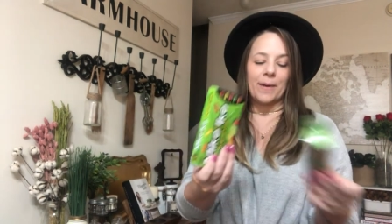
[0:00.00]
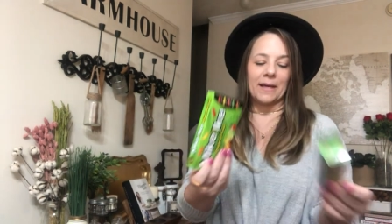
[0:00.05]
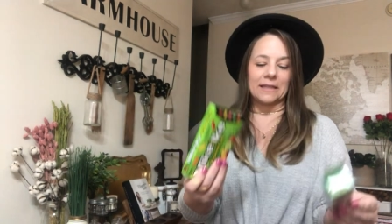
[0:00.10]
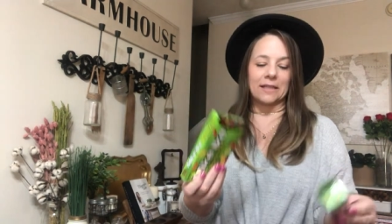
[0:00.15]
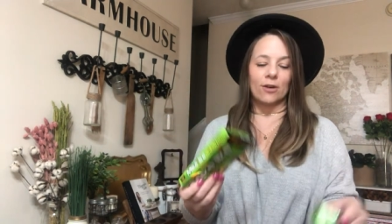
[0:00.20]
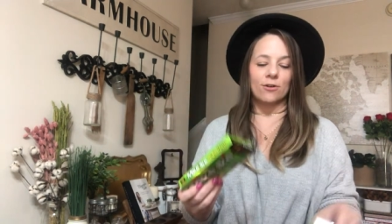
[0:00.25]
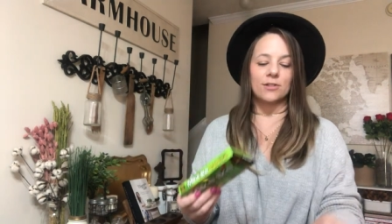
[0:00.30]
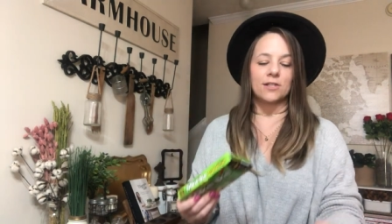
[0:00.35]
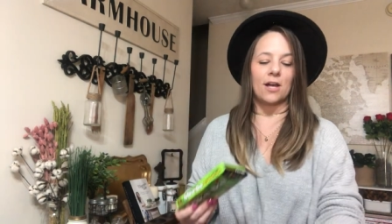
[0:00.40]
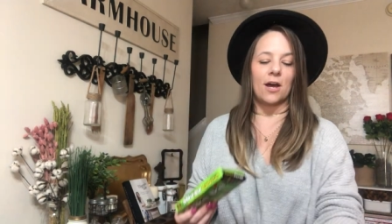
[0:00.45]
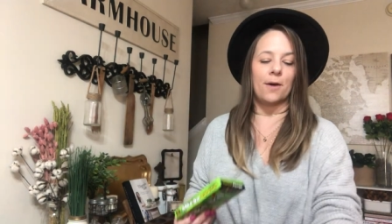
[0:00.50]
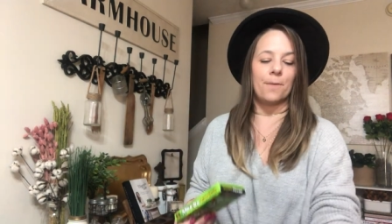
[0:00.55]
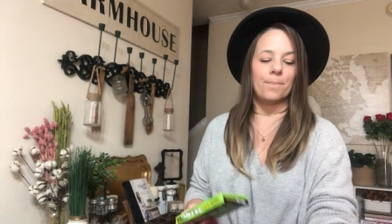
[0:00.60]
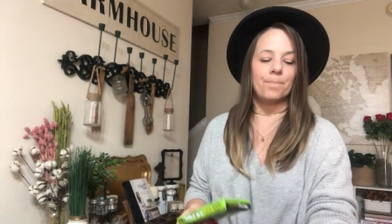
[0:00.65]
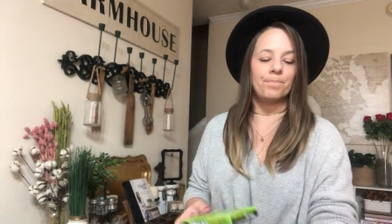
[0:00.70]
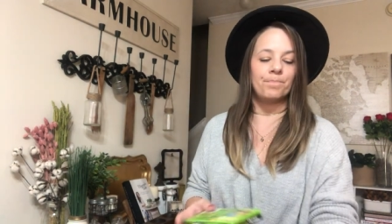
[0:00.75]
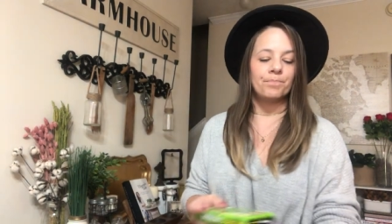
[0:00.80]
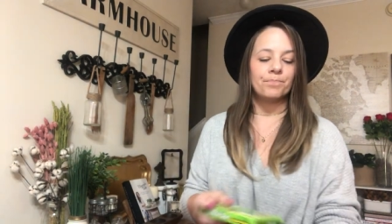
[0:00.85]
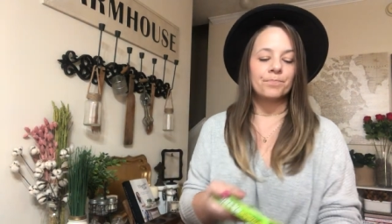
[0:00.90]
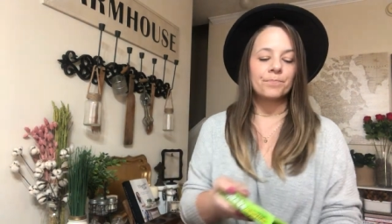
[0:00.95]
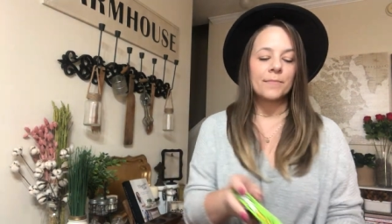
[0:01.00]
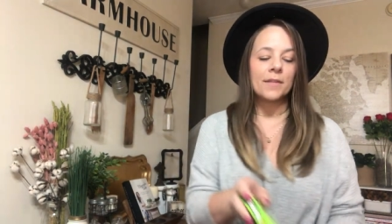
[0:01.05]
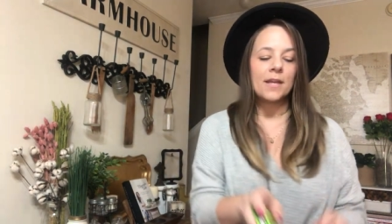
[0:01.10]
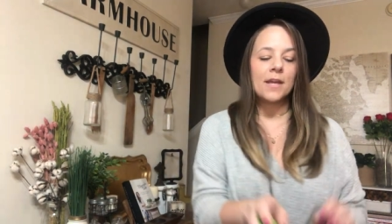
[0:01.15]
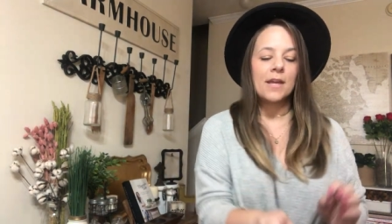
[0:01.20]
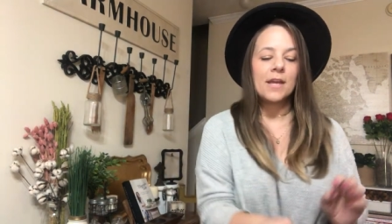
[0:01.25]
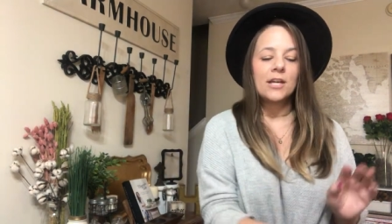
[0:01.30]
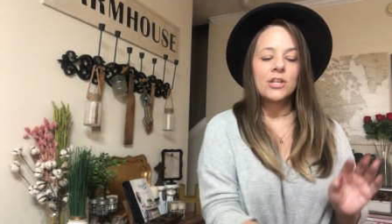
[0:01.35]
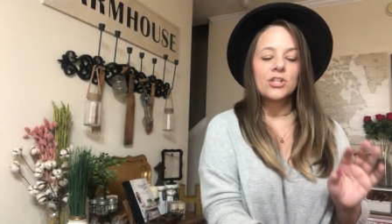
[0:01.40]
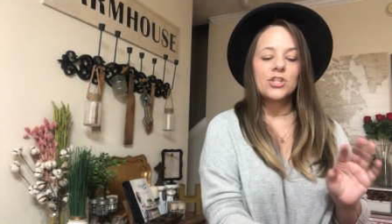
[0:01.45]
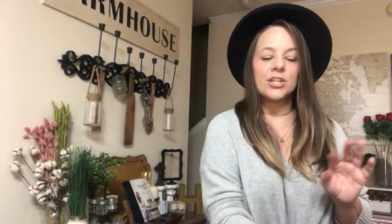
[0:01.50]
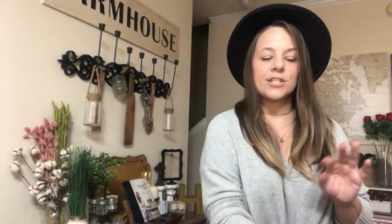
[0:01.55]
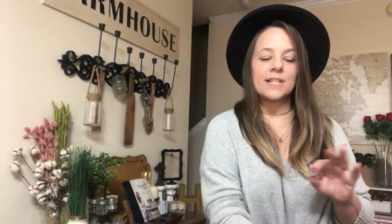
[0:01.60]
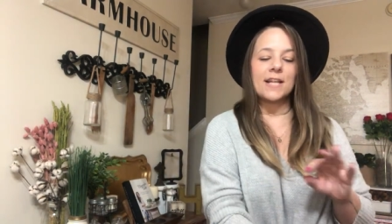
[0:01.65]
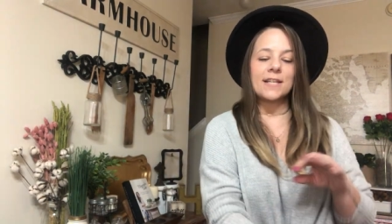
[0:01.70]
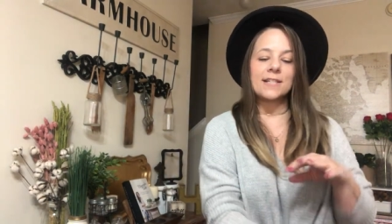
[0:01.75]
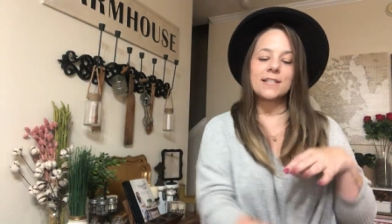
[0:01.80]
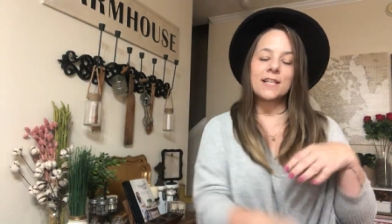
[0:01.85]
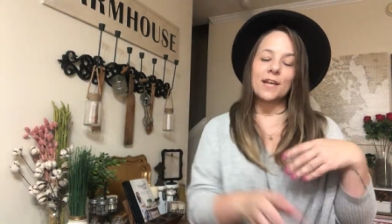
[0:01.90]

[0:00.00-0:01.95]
picked those up just as